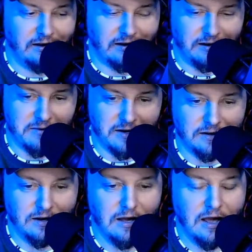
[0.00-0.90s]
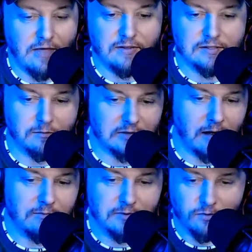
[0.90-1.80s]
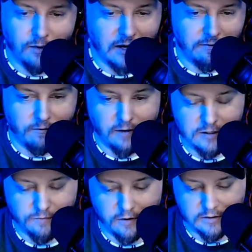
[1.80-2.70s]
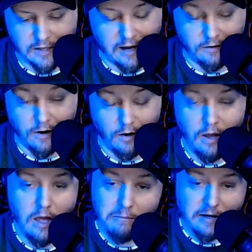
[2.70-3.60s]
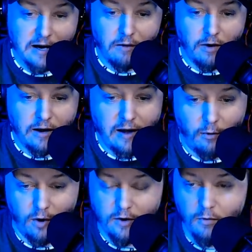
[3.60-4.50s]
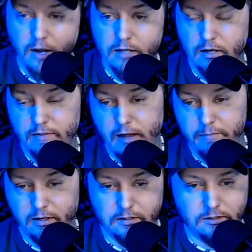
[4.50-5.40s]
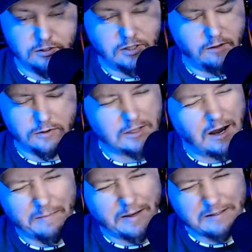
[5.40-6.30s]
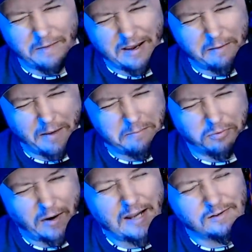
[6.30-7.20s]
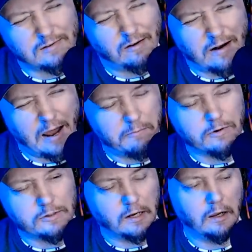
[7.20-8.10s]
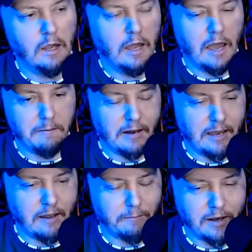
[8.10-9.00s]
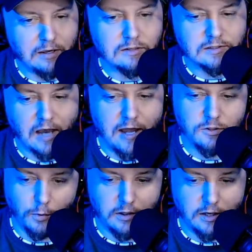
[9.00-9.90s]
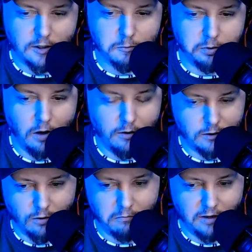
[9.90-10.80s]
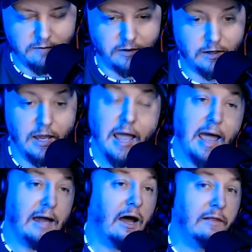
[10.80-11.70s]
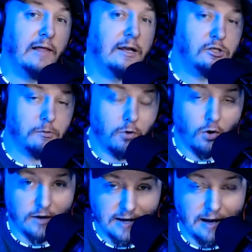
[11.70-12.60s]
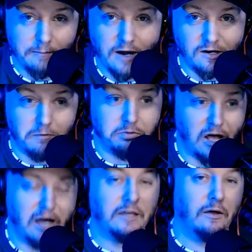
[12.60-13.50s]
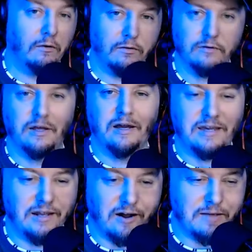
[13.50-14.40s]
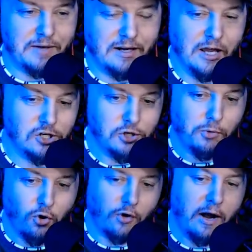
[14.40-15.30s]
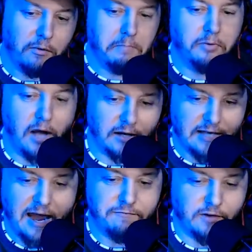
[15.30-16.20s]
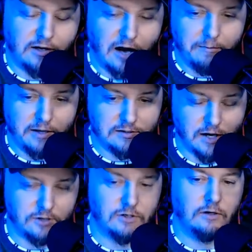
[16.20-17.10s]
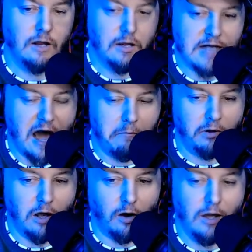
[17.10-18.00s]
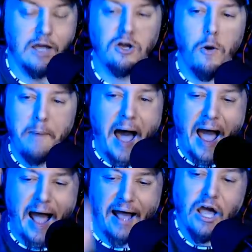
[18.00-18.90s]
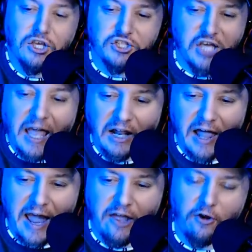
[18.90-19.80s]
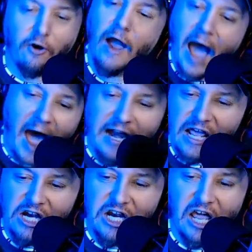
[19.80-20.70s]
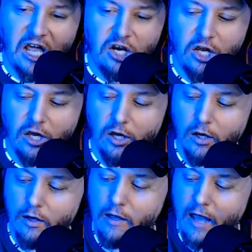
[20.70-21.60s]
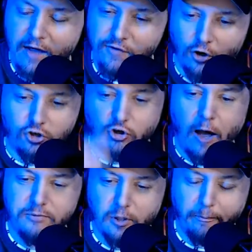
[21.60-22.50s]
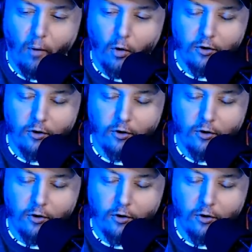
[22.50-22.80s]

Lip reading: I mean, and then sometimes whatever, vice versa. I don't know. But anyway, I wanted to rant on that because I just saw those comments and my brain started hemorrhaging and my insides wanted to explode into oblivion. And unlike Jim Cornette, I'm not going to block you. You know what I mean? Jim Cornette would have blocked half the comment section down below. Goodbye. See you later. I didn't need you. If you're a Trump supporter,